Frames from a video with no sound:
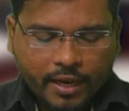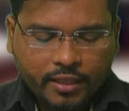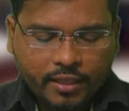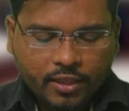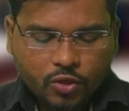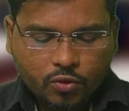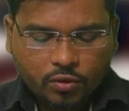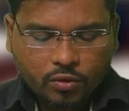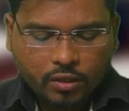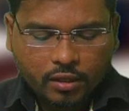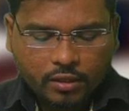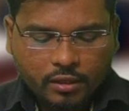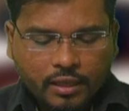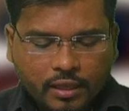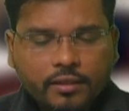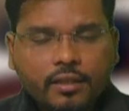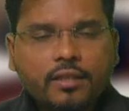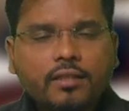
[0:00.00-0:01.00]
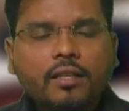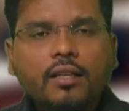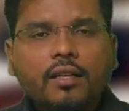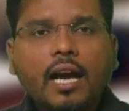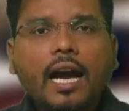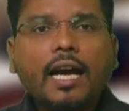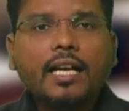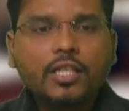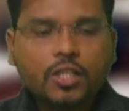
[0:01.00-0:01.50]
student, it is the
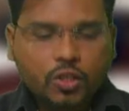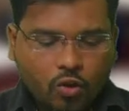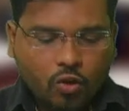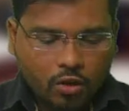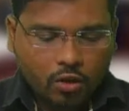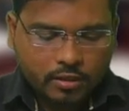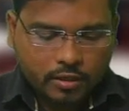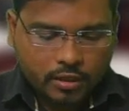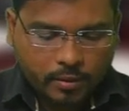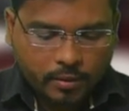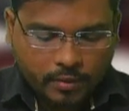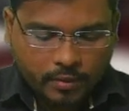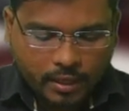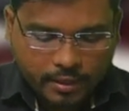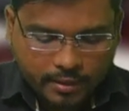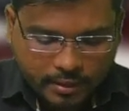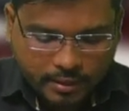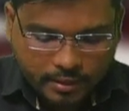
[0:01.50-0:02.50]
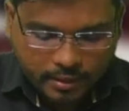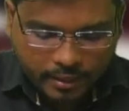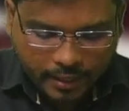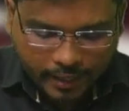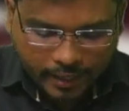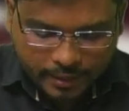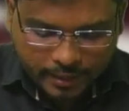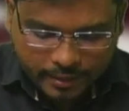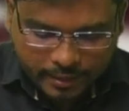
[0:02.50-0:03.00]
last concept, that is
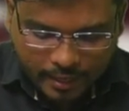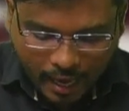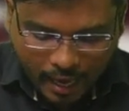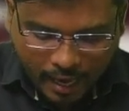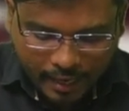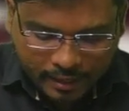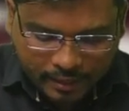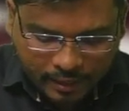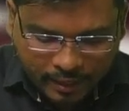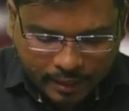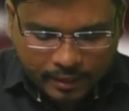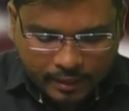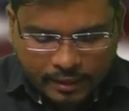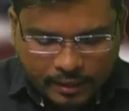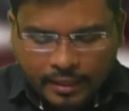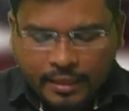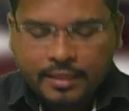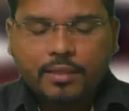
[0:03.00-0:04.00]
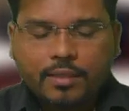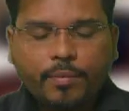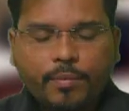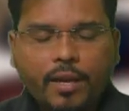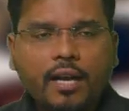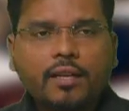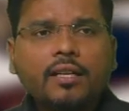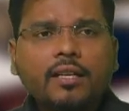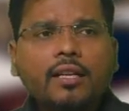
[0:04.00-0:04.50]
sales and leaseback.
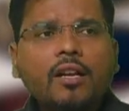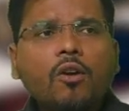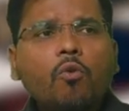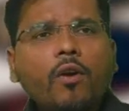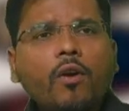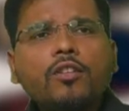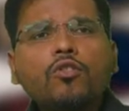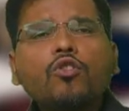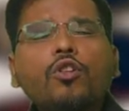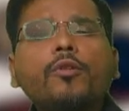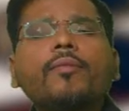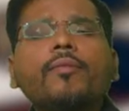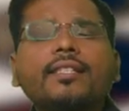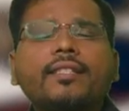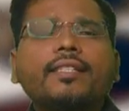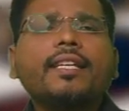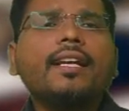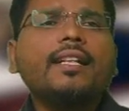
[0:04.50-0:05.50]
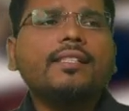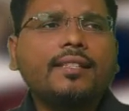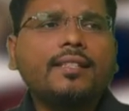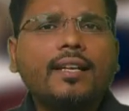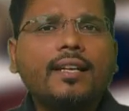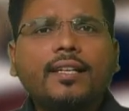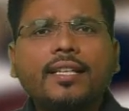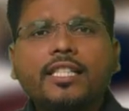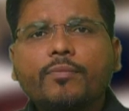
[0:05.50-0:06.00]
What do you mean by sales and
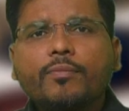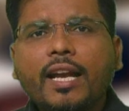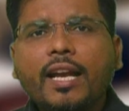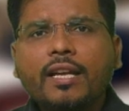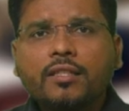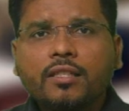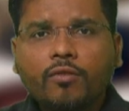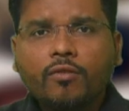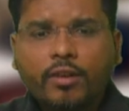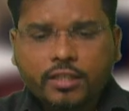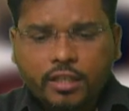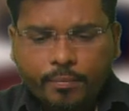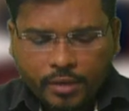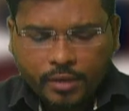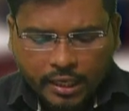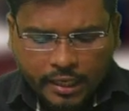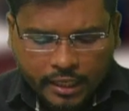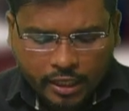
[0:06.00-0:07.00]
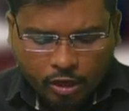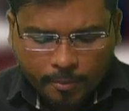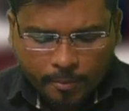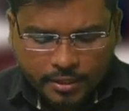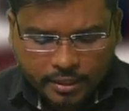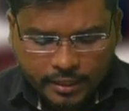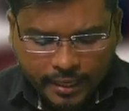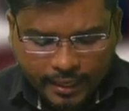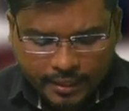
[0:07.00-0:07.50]
leaseback, sir? What is the meaning of
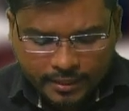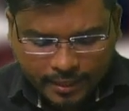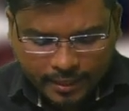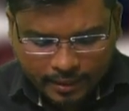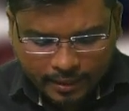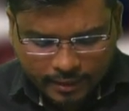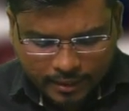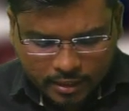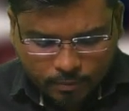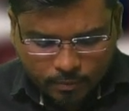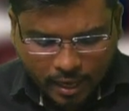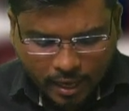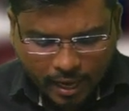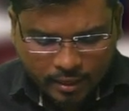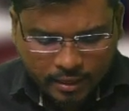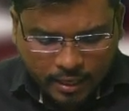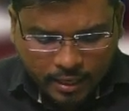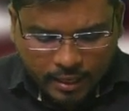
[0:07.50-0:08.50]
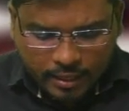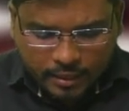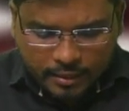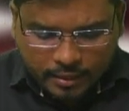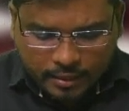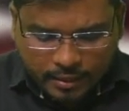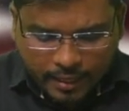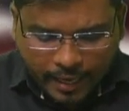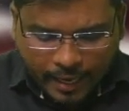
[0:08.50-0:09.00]
sales and leaseback?
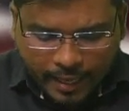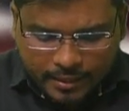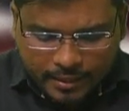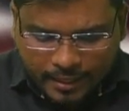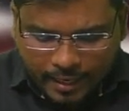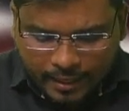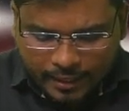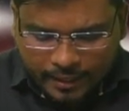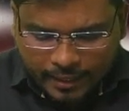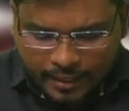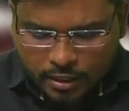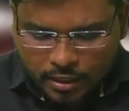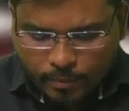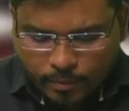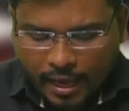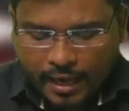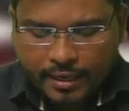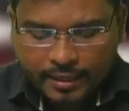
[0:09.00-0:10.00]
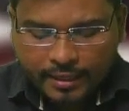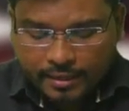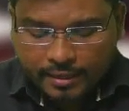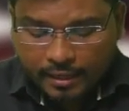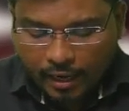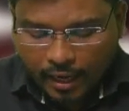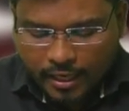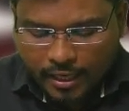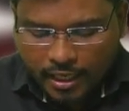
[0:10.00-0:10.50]
Sales and leaseback is an
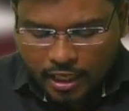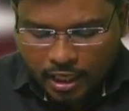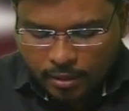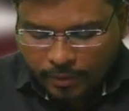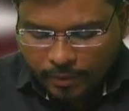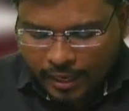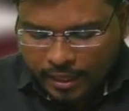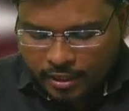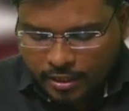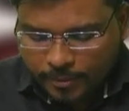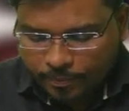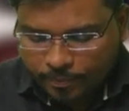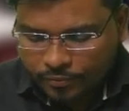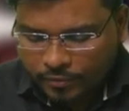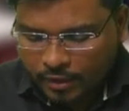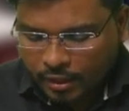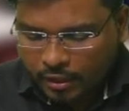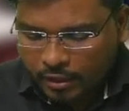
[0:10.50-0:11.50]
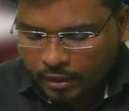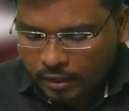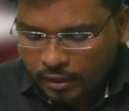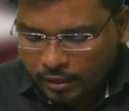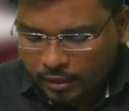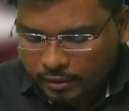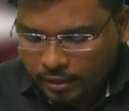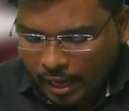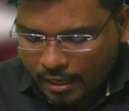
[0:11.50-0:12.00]
agreement
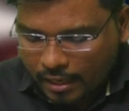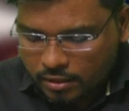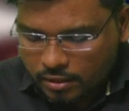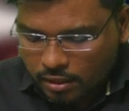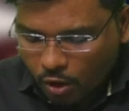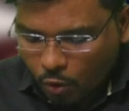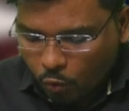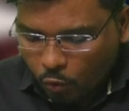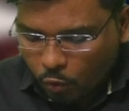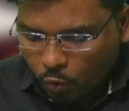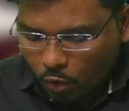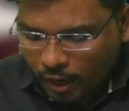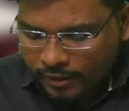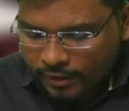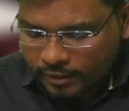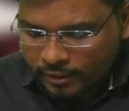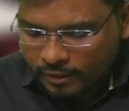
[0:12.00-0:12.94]
that one